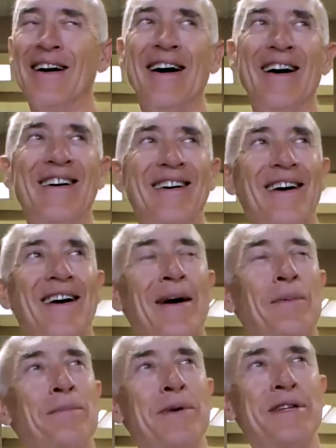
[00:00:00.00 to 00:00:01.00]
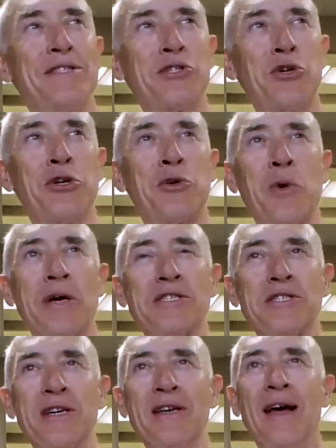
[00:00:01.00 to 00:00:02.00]
It's a good
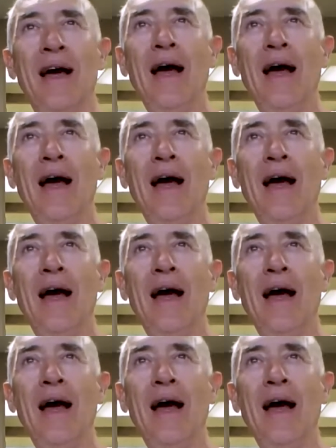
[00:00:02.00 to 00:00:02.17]
question.